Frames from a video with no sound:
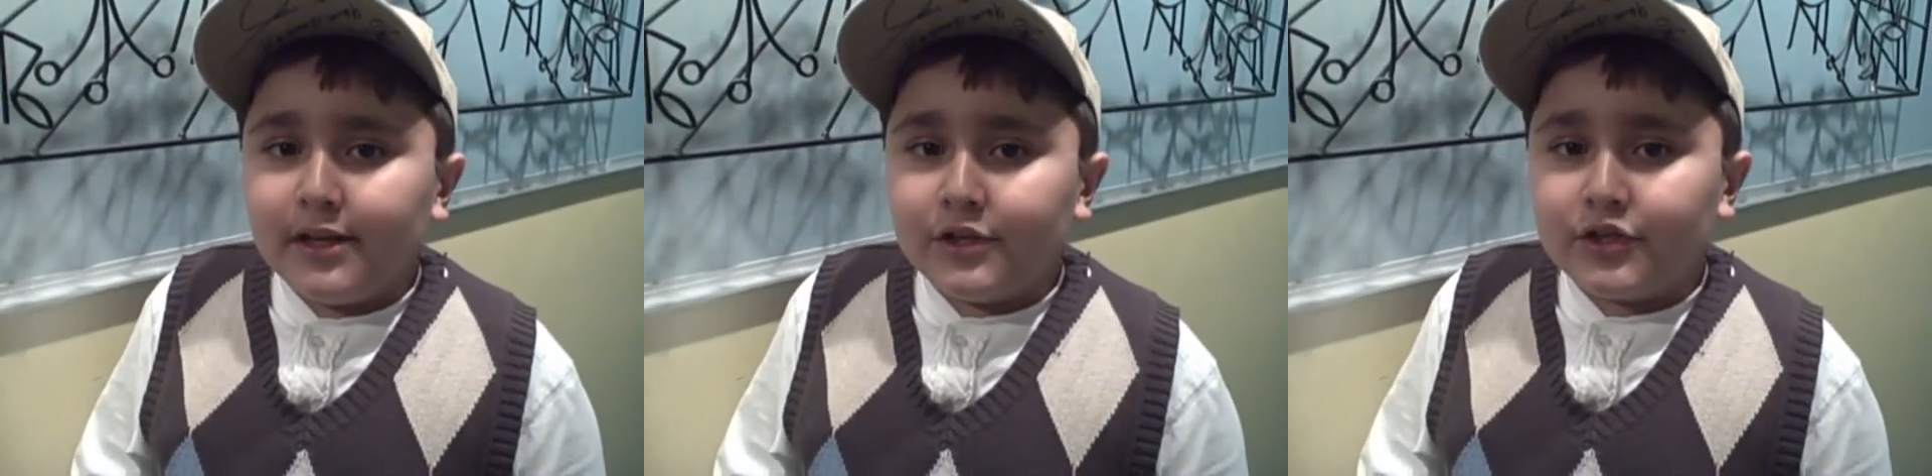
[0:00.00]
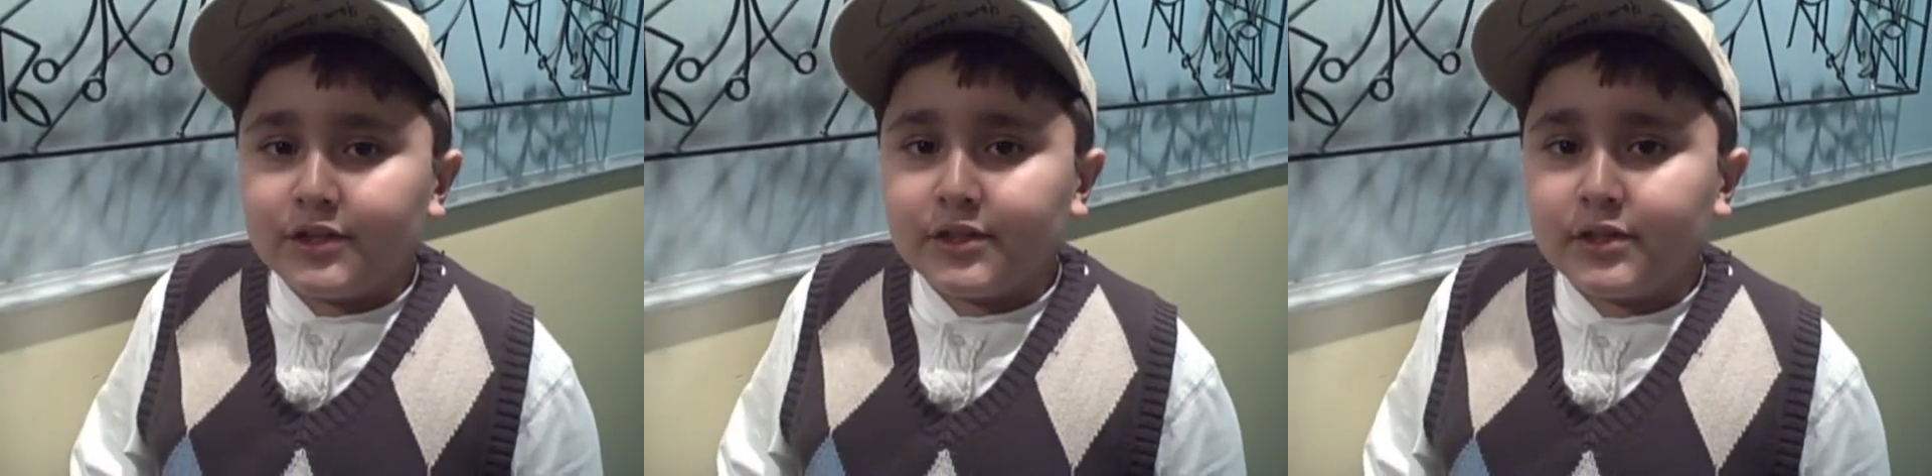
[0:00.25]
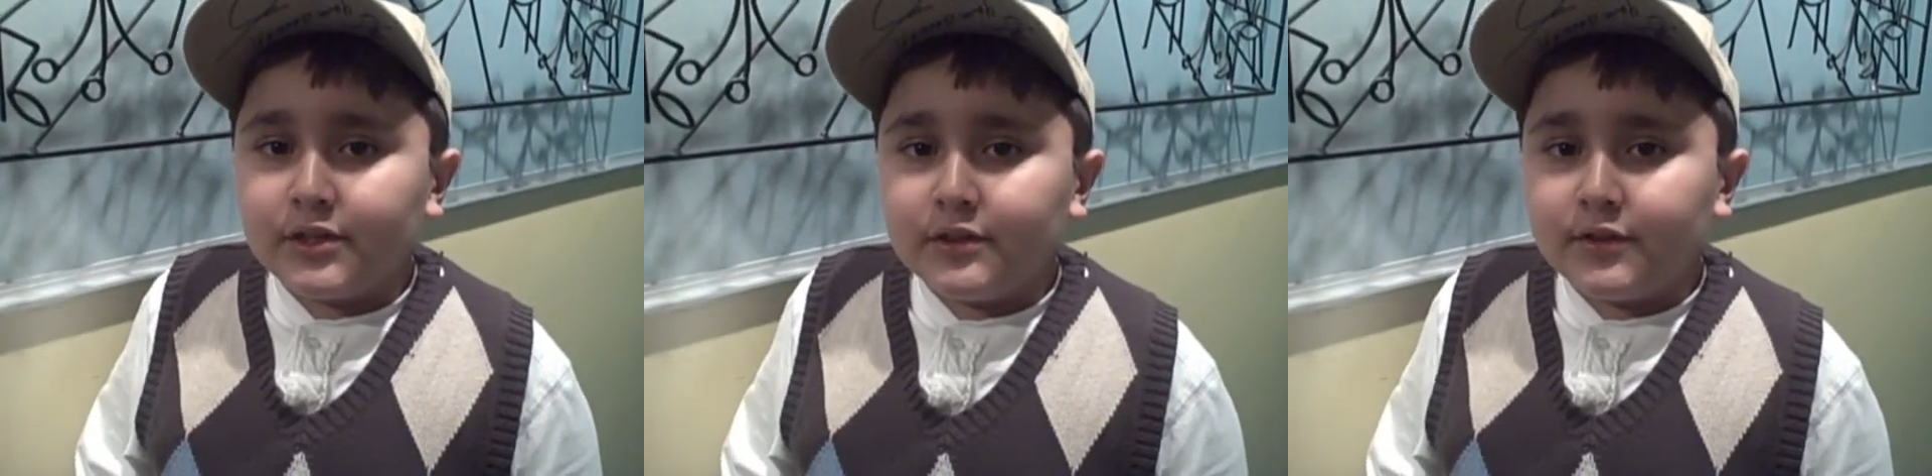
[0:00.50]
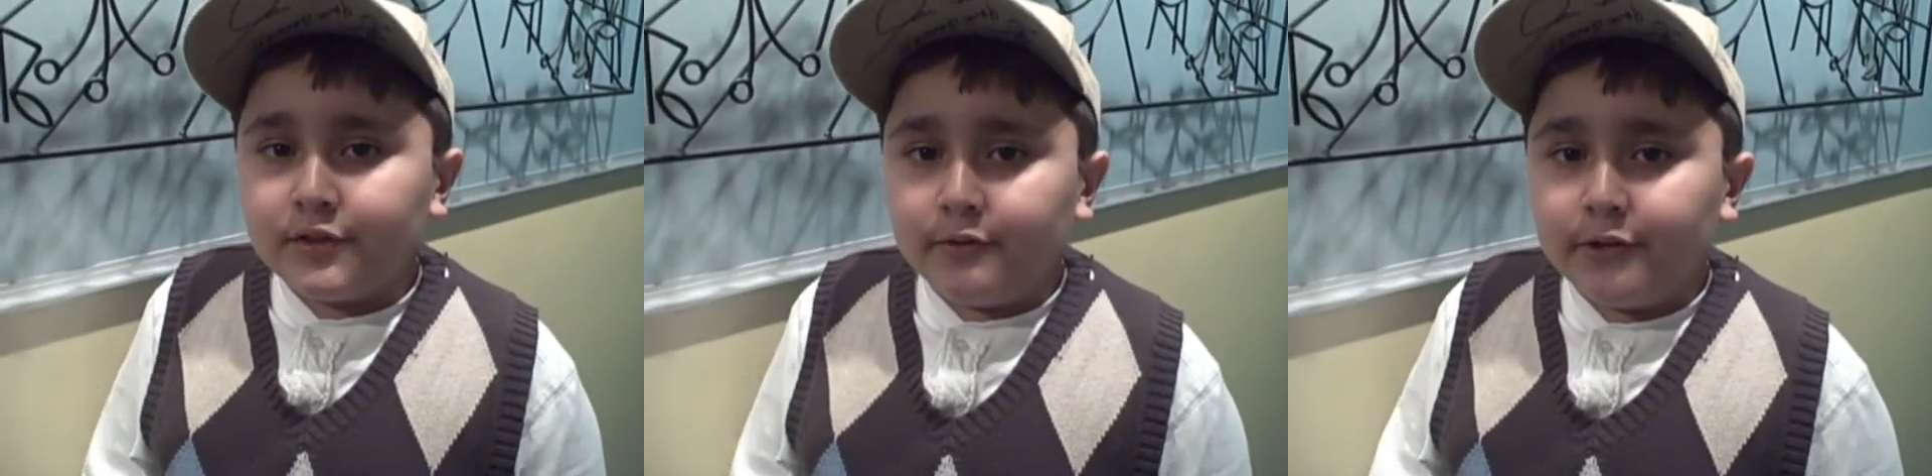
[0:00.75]
and
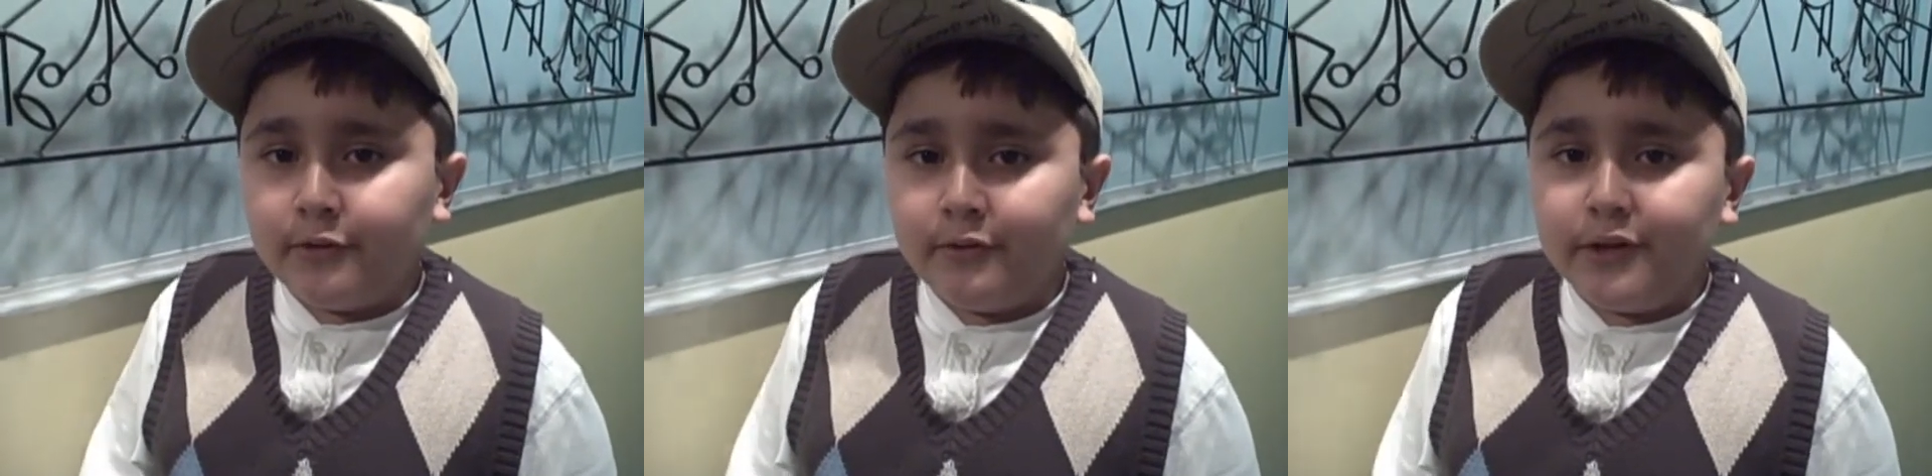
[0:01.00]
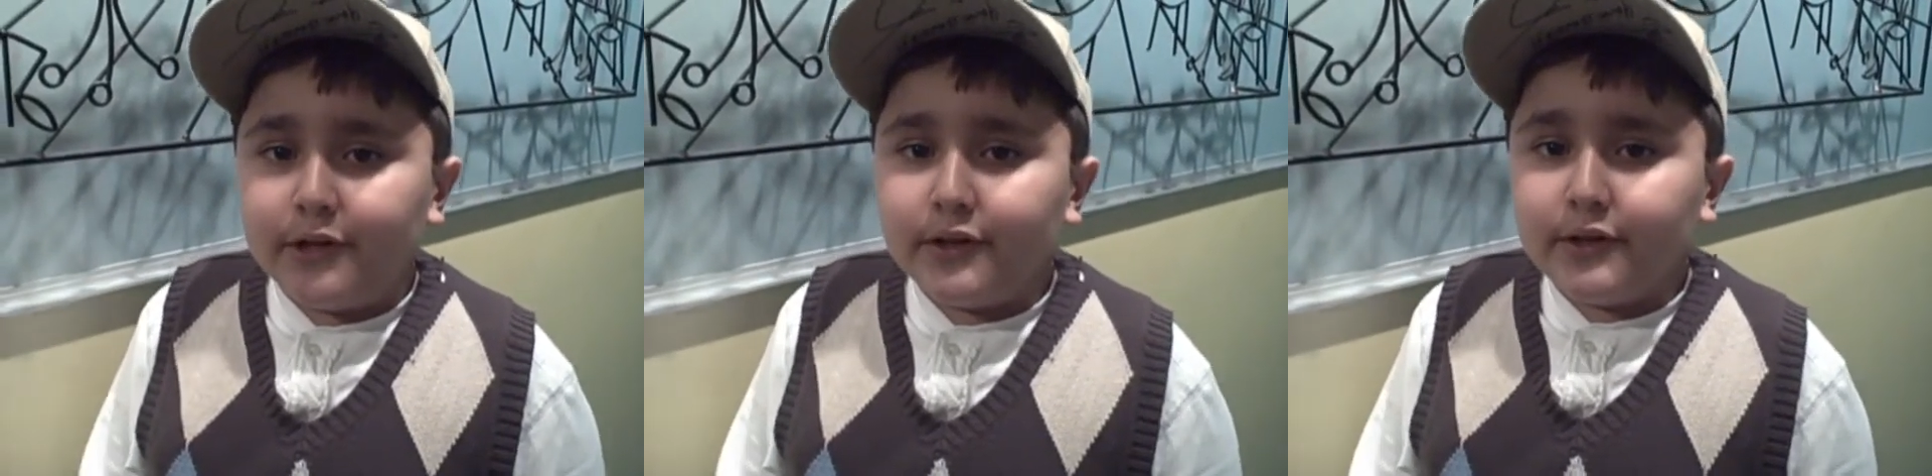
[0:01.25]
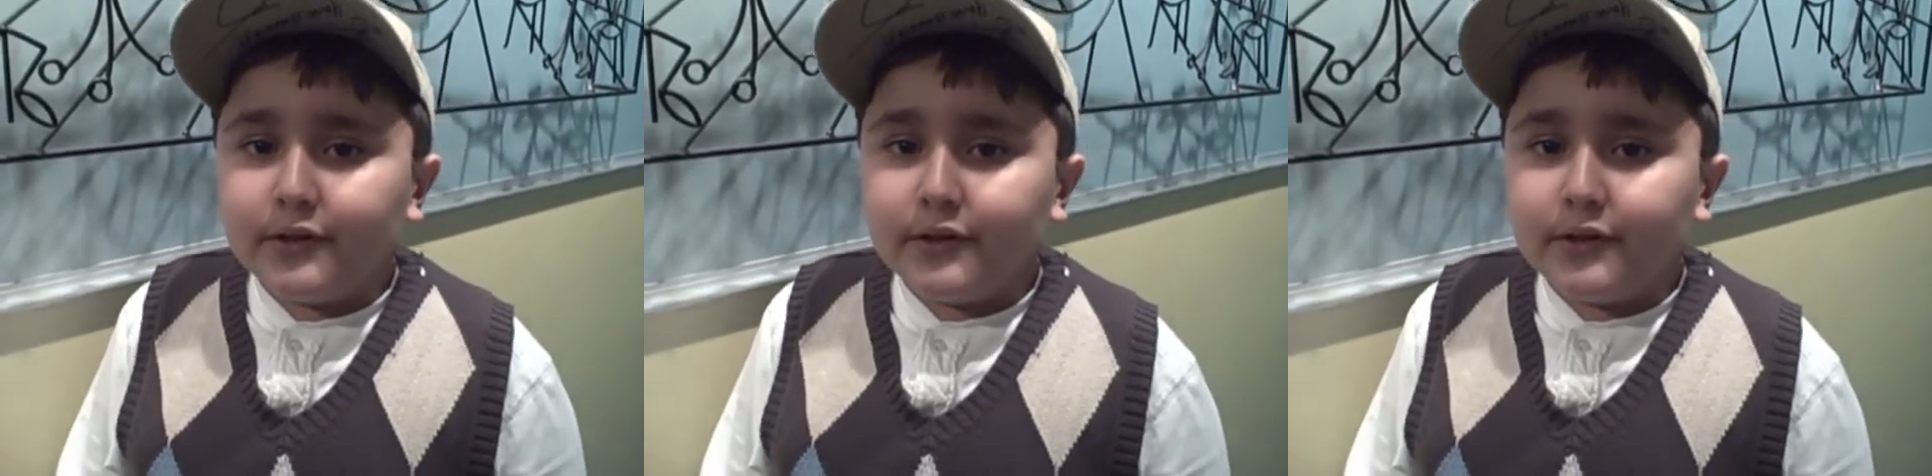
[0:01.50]
just do it your way.